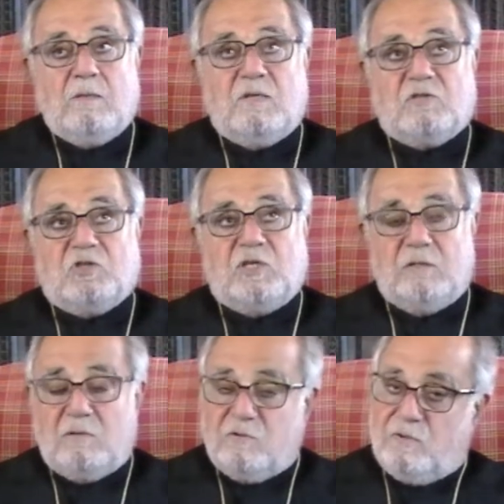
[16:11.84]
the
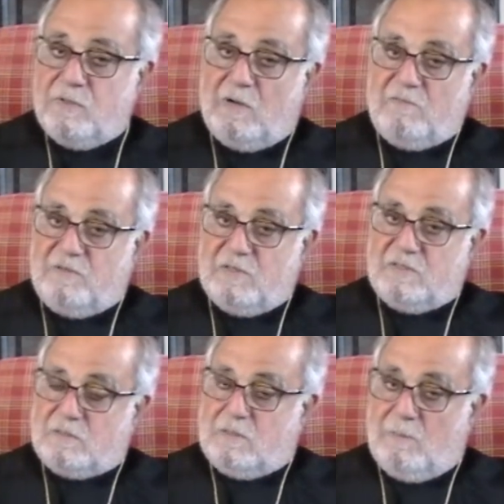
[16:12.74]
children of
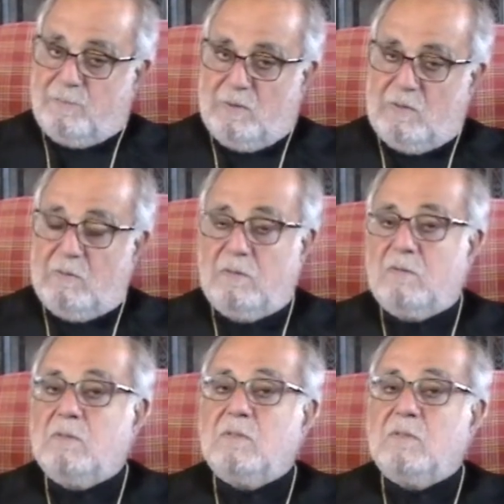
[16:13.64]
this couple